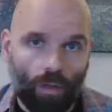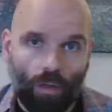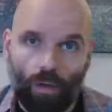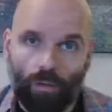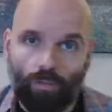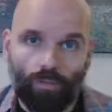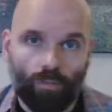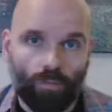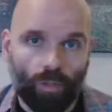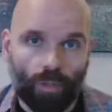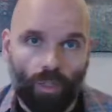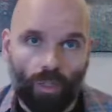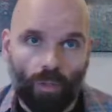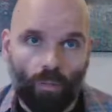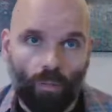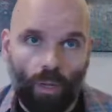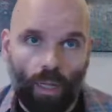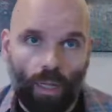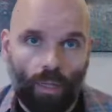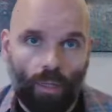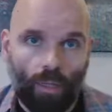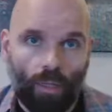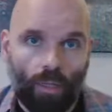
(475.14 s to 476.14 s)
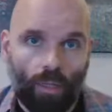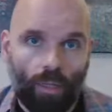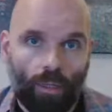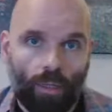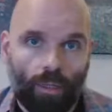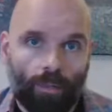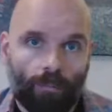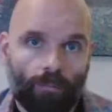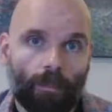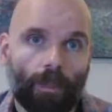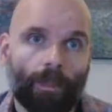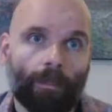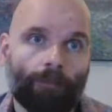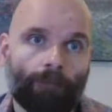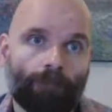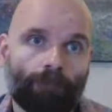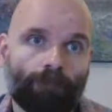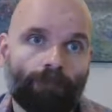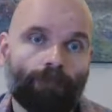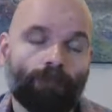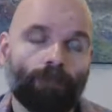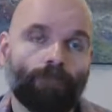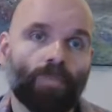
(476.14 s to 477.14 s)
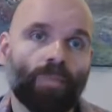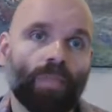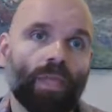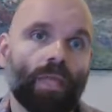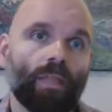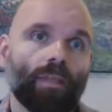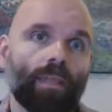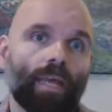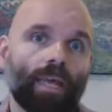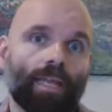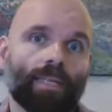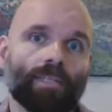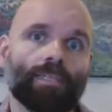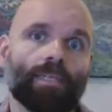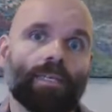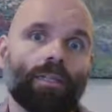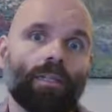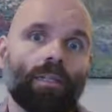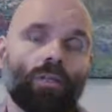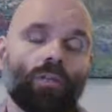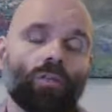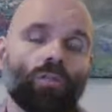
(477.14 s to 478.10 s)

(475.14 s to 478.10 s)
off really well. But like I said,